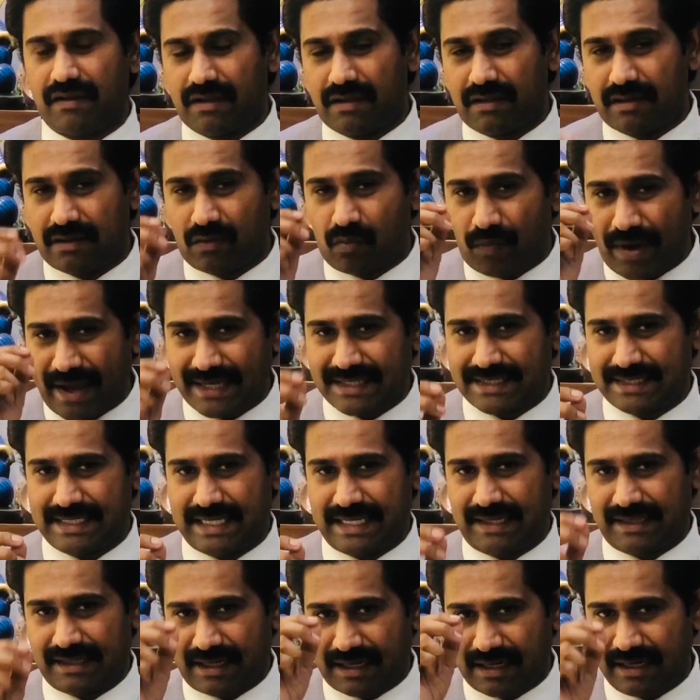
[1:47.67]
the vaccine
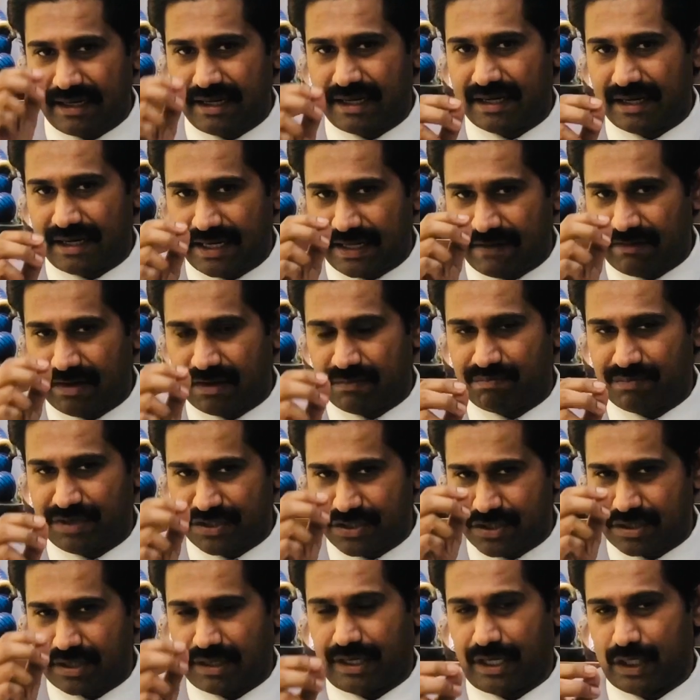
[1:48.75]
in the clinical development
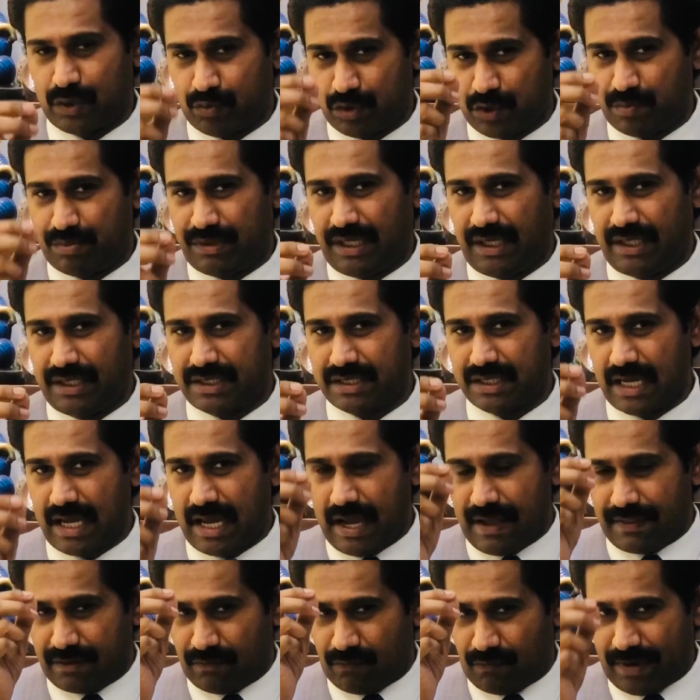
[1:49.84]
stage, which means
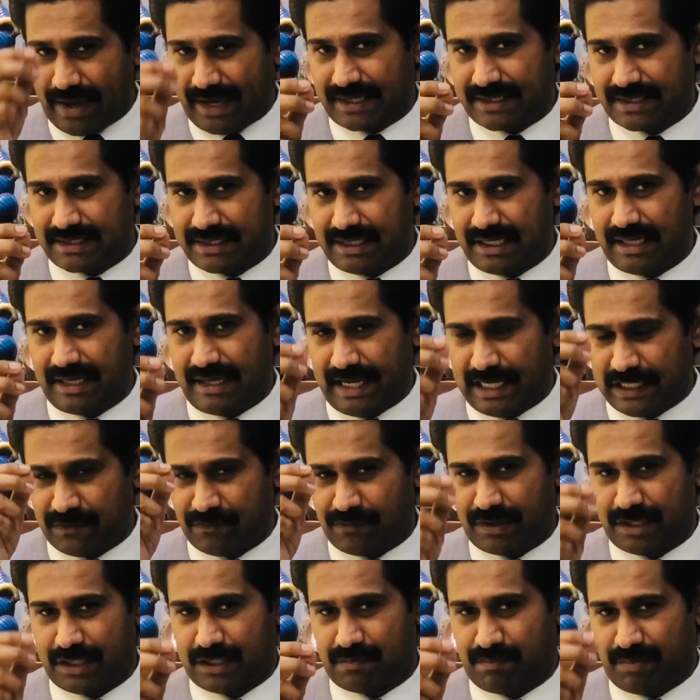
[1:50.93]
the vaccine as far
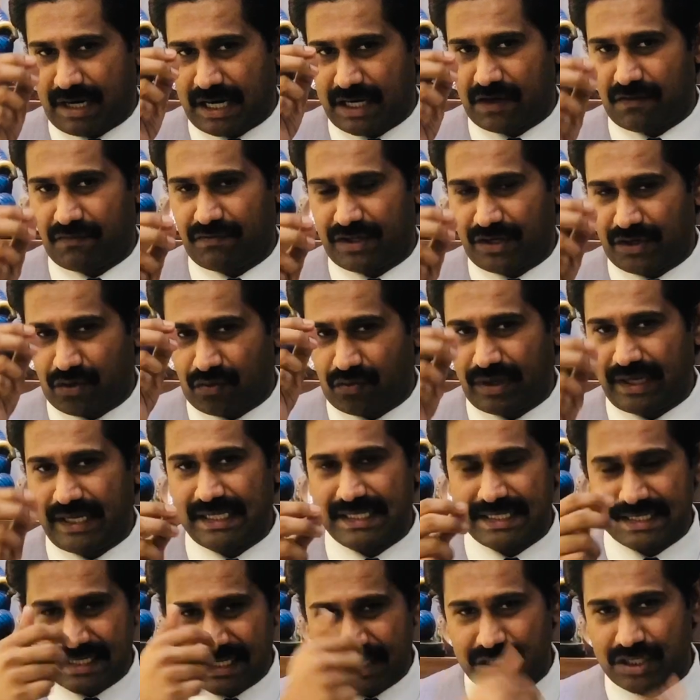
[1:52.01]
as part of the
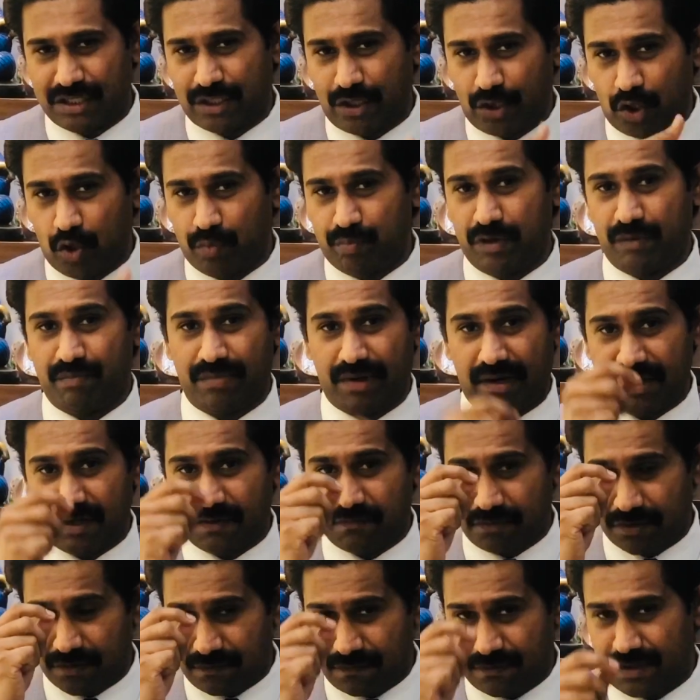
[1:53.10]
trials touching the human body for
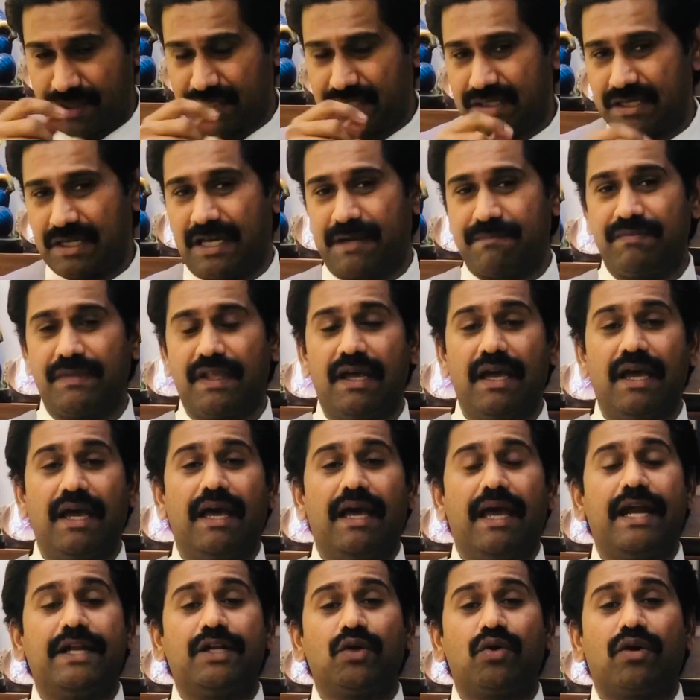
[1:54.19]
the first time,
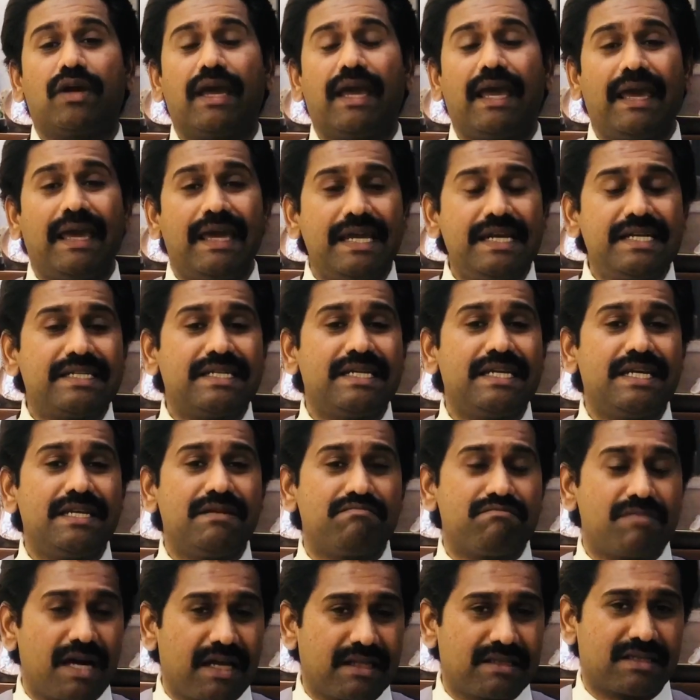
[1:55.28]
it took 18
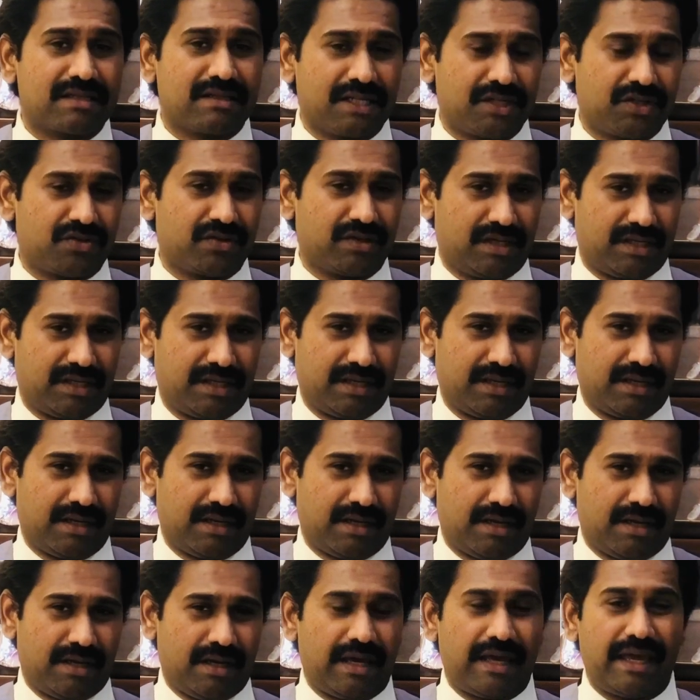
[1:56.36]
months, literally.
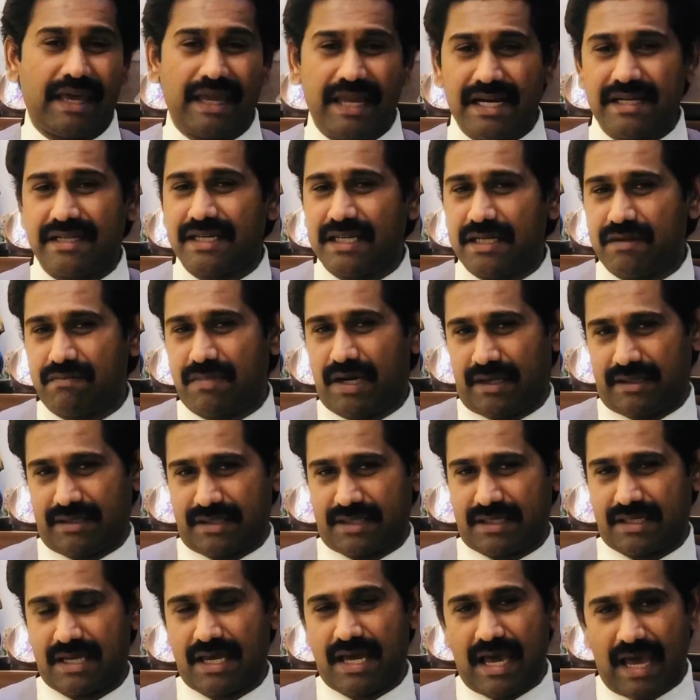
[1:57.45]
18
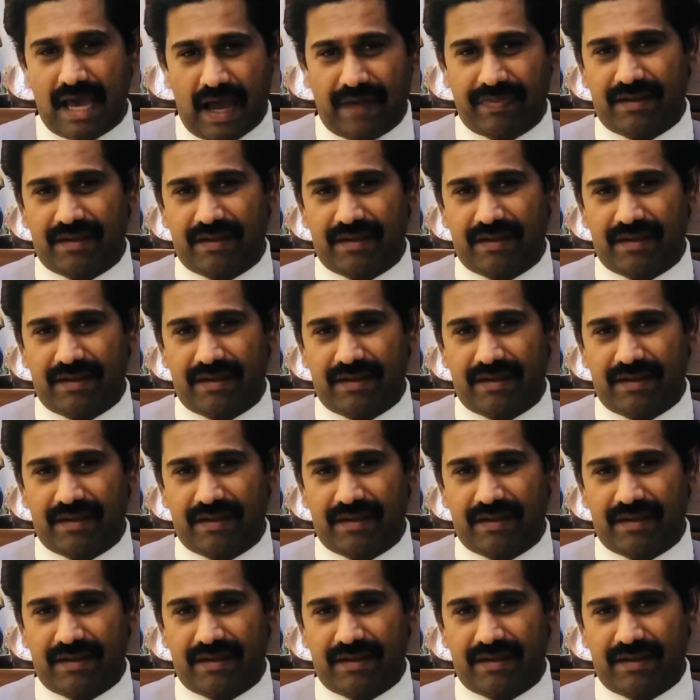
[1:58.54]
months. And the